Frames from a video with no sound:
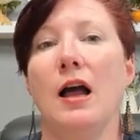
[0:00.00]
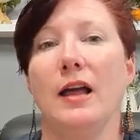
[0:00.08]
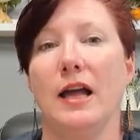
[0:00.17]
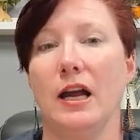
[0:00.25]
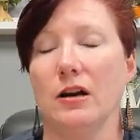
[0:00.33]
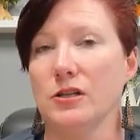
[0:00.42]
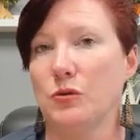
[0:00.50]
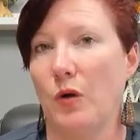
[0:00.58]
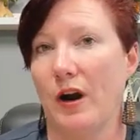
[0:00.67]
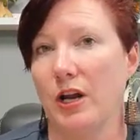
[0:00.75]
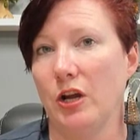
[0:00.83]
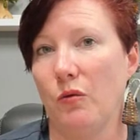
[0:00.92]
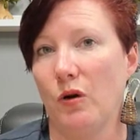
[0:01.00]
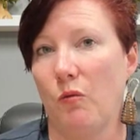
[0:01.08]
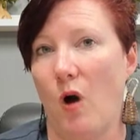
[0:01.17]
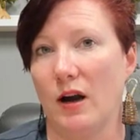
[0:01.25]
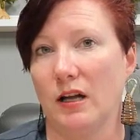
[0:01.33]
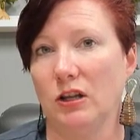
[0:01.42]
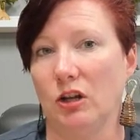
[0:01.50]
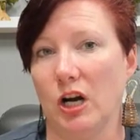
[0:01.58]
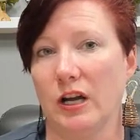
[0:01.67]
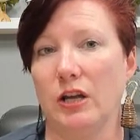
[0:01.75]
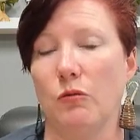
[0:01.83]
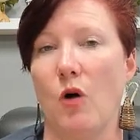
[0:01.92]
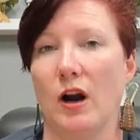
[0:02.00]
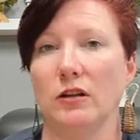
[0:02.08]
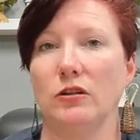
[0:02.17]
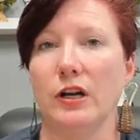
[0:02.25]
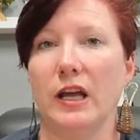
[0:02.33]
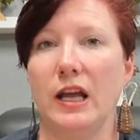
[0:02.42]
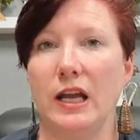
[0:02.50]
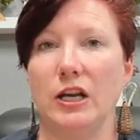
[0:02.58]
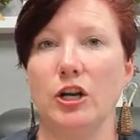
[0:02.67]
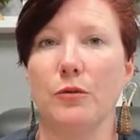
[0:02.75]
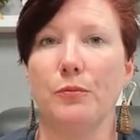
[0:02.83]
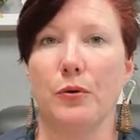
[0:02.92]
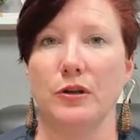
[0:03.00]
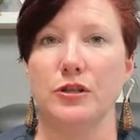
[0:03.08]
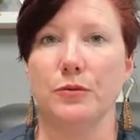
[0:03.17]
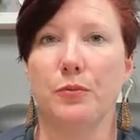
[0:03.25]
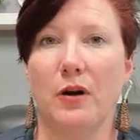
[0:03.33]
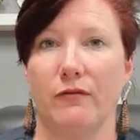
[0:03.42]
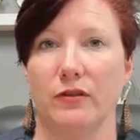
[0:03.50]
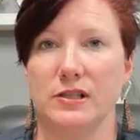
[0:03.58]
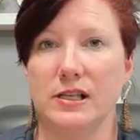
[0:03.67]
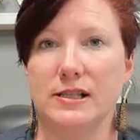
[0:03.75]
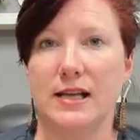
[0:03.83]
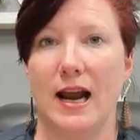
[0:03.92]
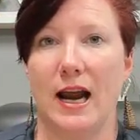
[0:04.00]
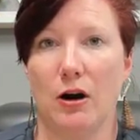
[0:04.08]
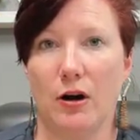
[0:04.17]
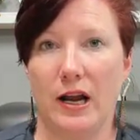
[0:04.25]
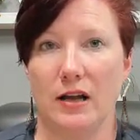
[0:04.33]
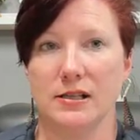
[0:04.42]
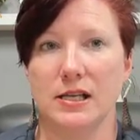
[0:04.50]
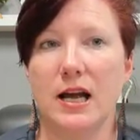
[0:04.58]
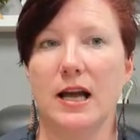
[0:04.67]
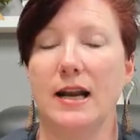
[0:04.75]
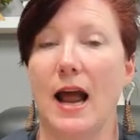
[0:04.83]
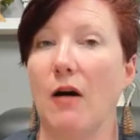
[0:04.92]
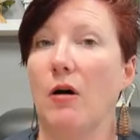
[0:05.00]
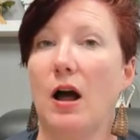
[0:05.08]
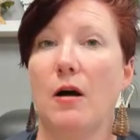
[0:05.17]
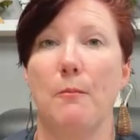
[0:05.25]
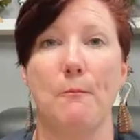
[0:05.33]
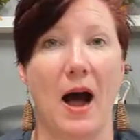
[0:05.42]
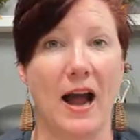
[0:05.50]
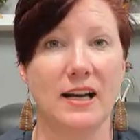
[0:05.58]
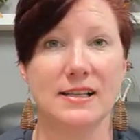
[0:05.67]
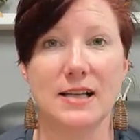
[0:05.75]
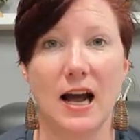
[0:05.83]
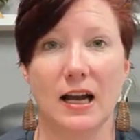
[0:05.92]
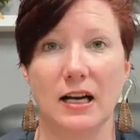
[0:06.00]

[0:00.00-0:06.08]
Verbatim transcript: here's where you would want to look. You want to look in your printer preferences areas. Now, mine is not